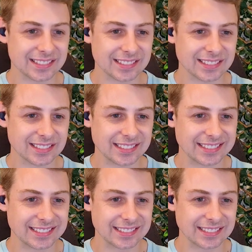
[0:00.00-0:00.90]

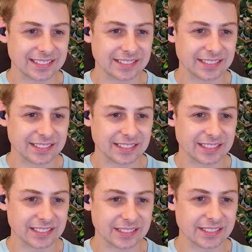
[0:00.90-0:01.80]

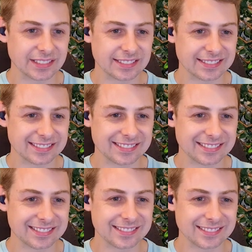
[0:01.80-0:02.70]

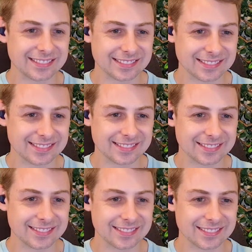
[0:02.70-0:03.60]

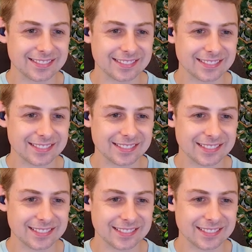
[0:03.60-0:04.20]
No words are spoken by the person on screen.